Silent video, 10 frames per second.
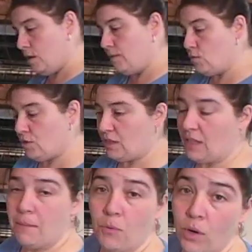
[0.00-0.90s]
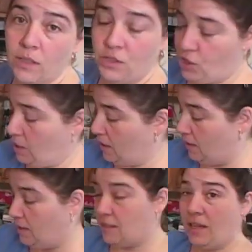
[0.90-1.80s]
If you think they boil a chicken
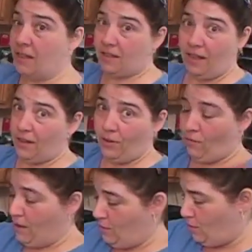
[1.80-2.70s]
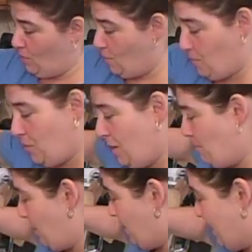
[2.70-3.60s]
and it tastes like great soup, you
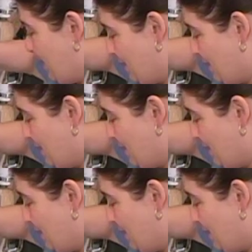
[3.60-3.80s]
better think